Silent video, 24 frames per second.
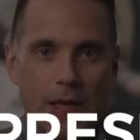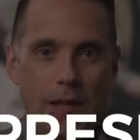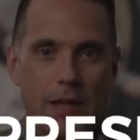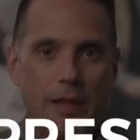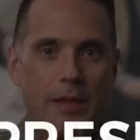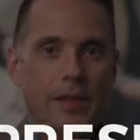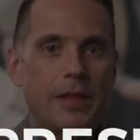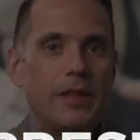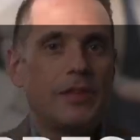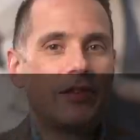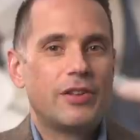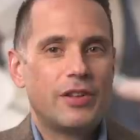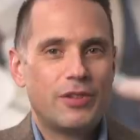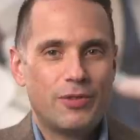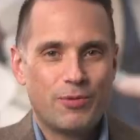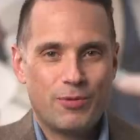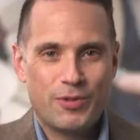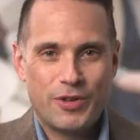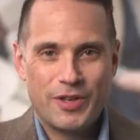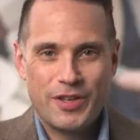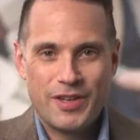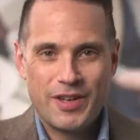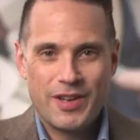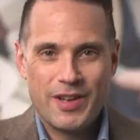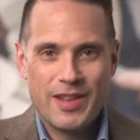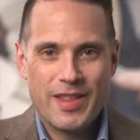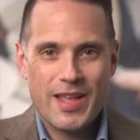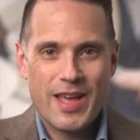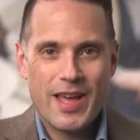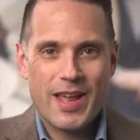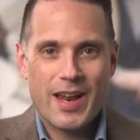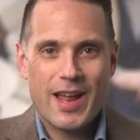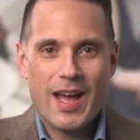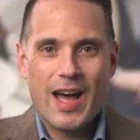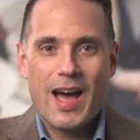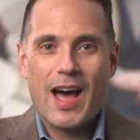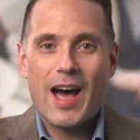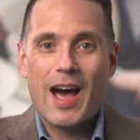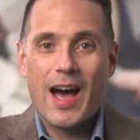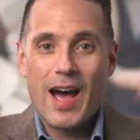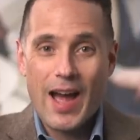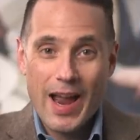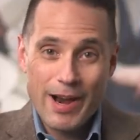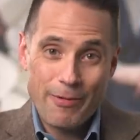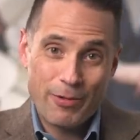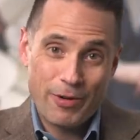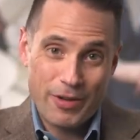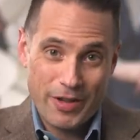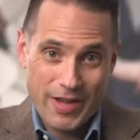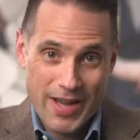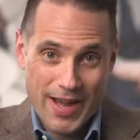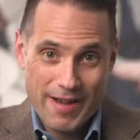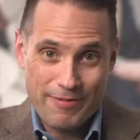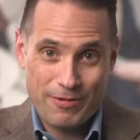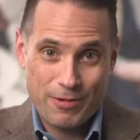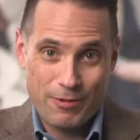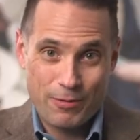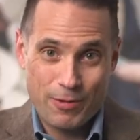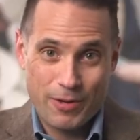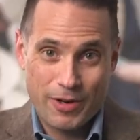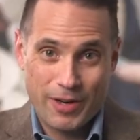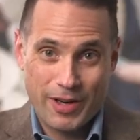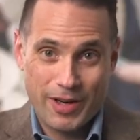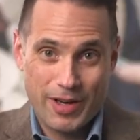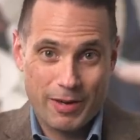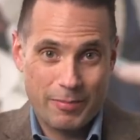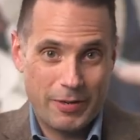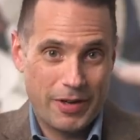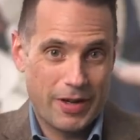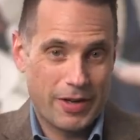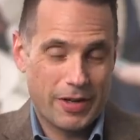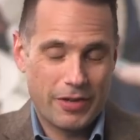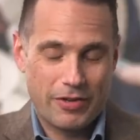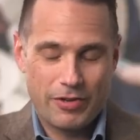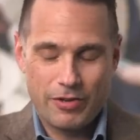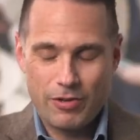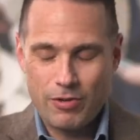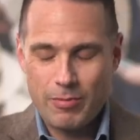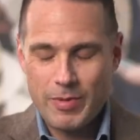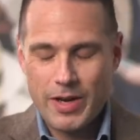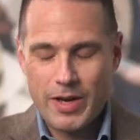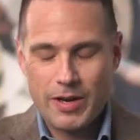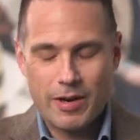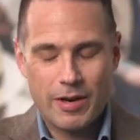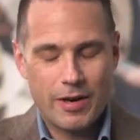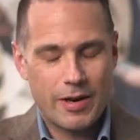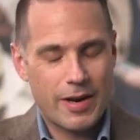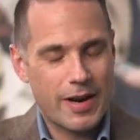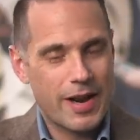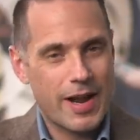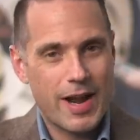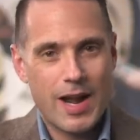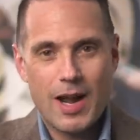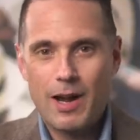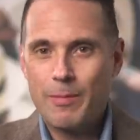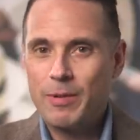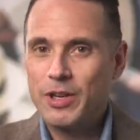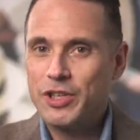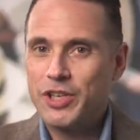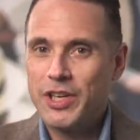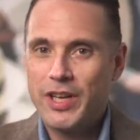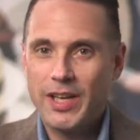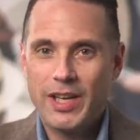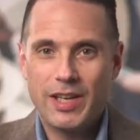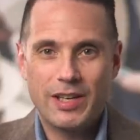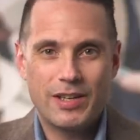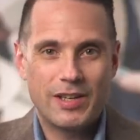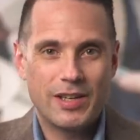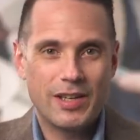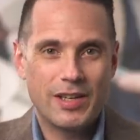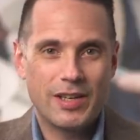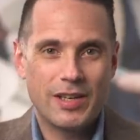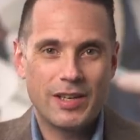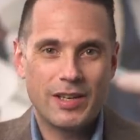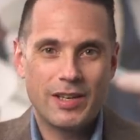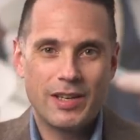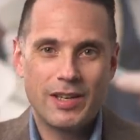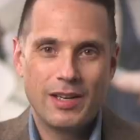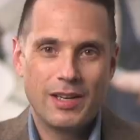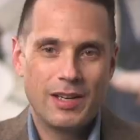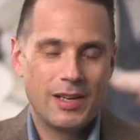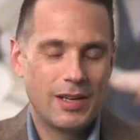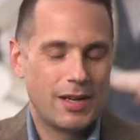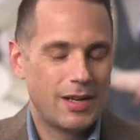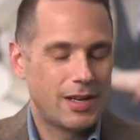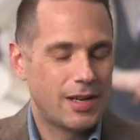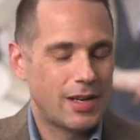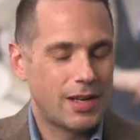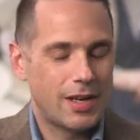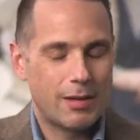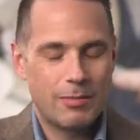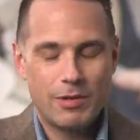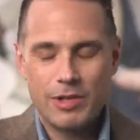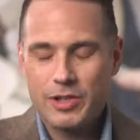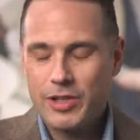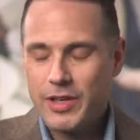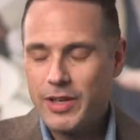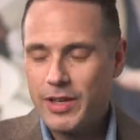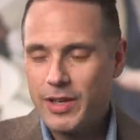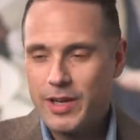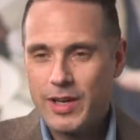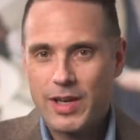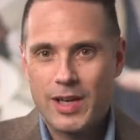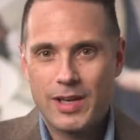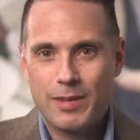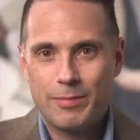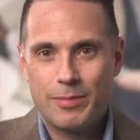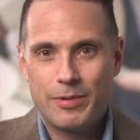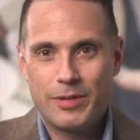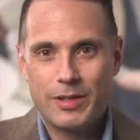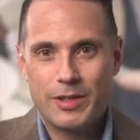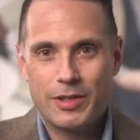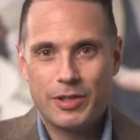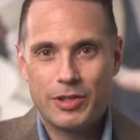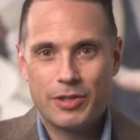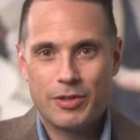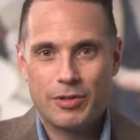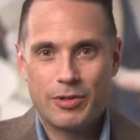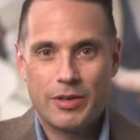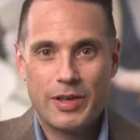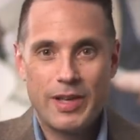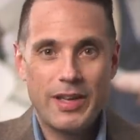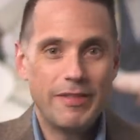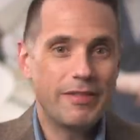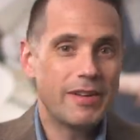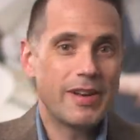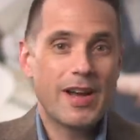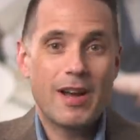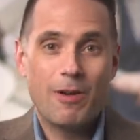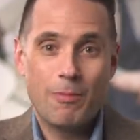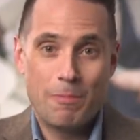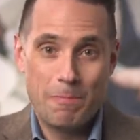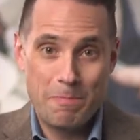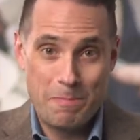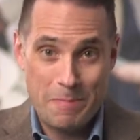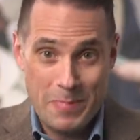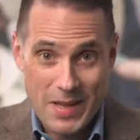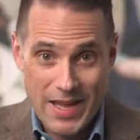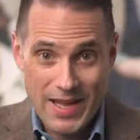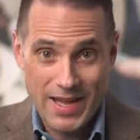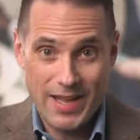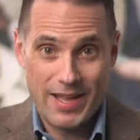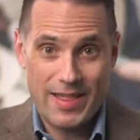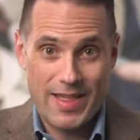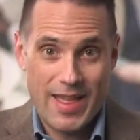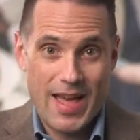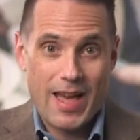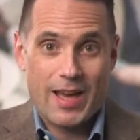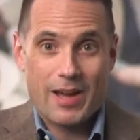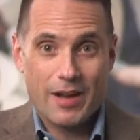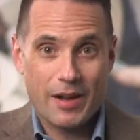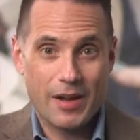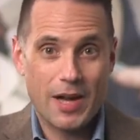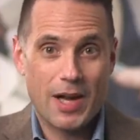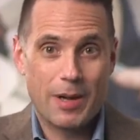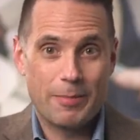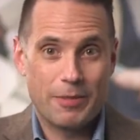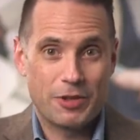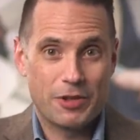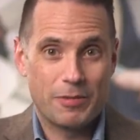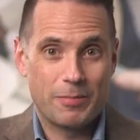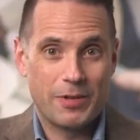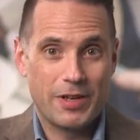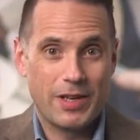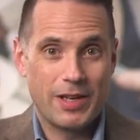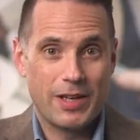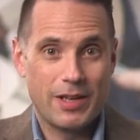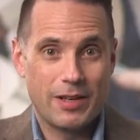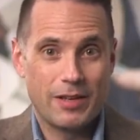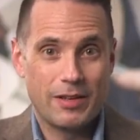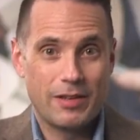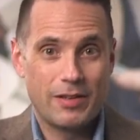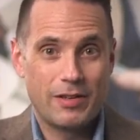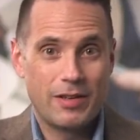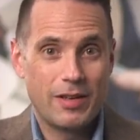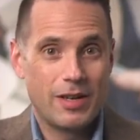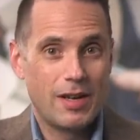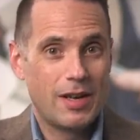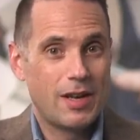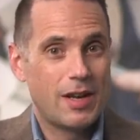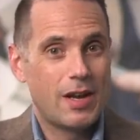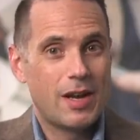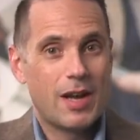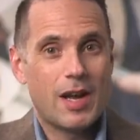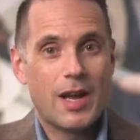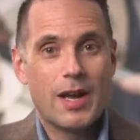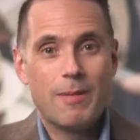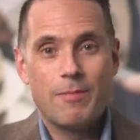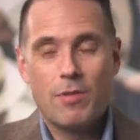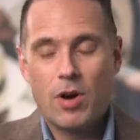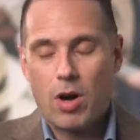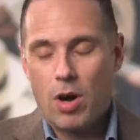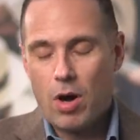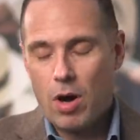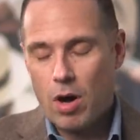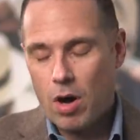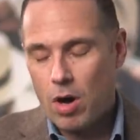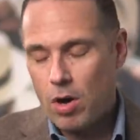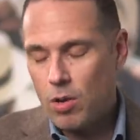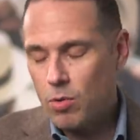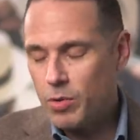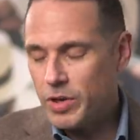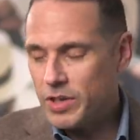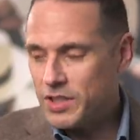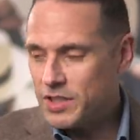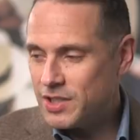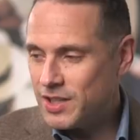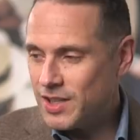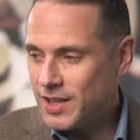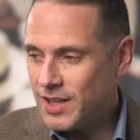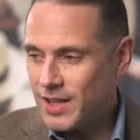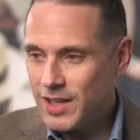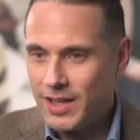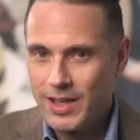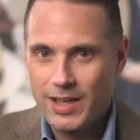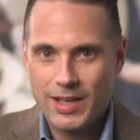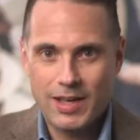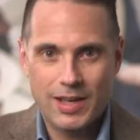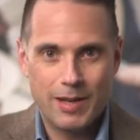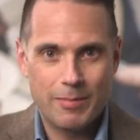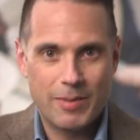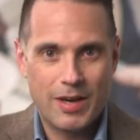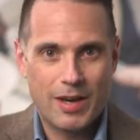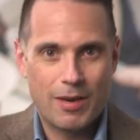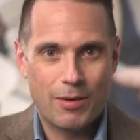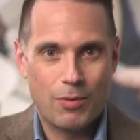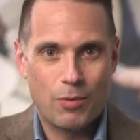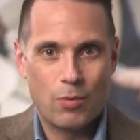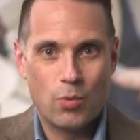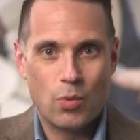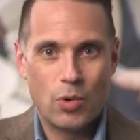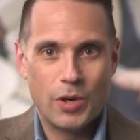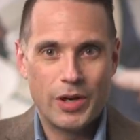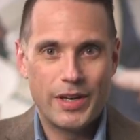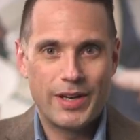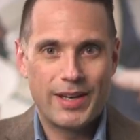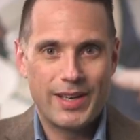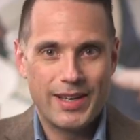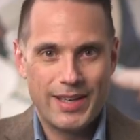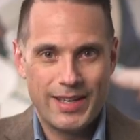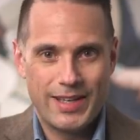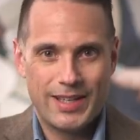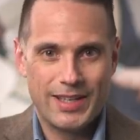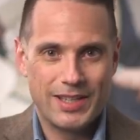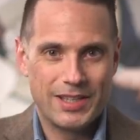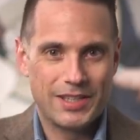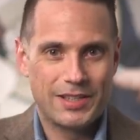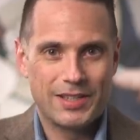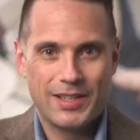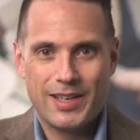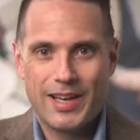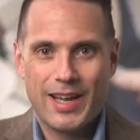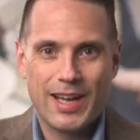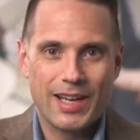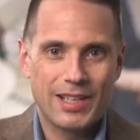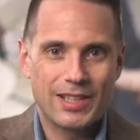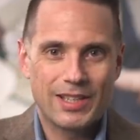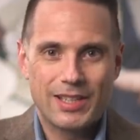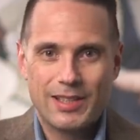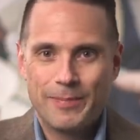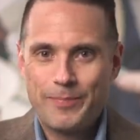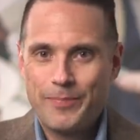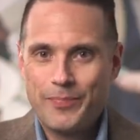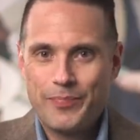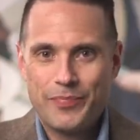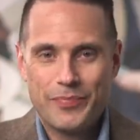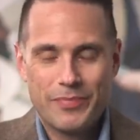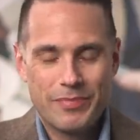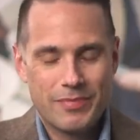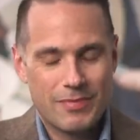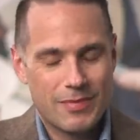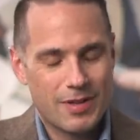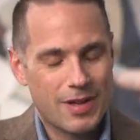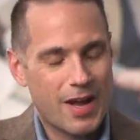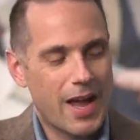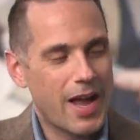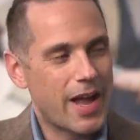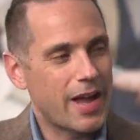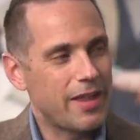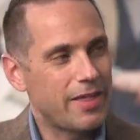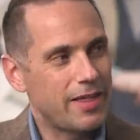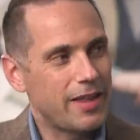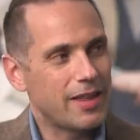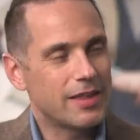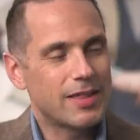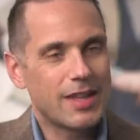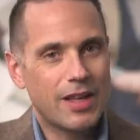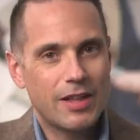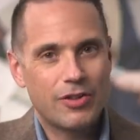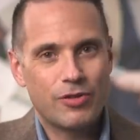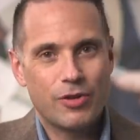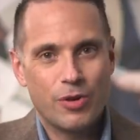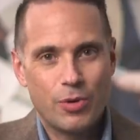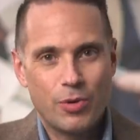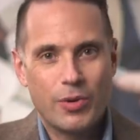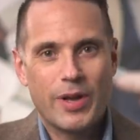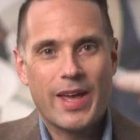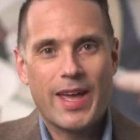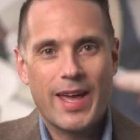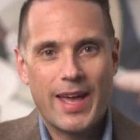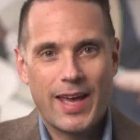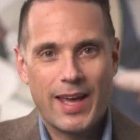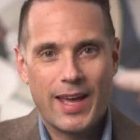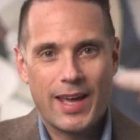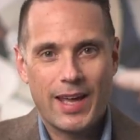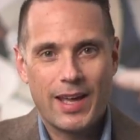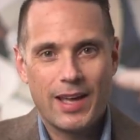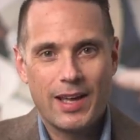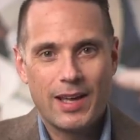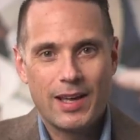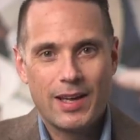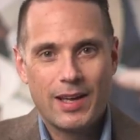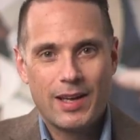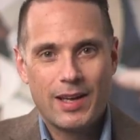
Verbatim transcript: This is one that I really have to work on because no matter how much I get done, how much I accomplish, or even how big that accomplishment is, I'm always thinking about what is next. I think that's okay.